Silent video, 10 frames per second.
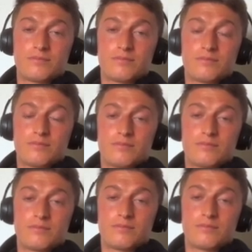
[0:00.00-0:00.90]

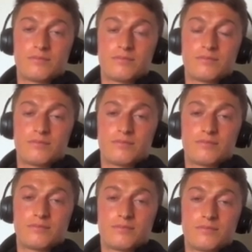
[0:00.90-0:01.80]

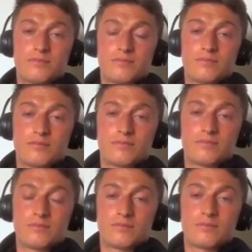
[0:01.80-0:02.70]

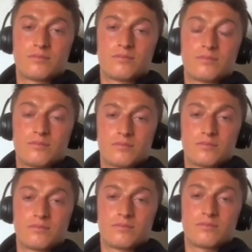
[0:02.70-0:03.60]

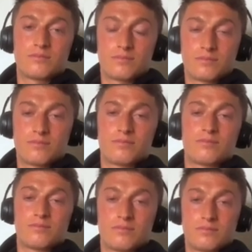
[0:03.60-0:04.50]

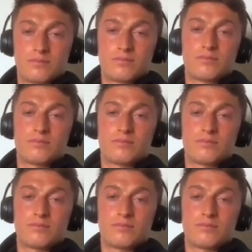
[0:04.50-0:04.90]
(not speaking)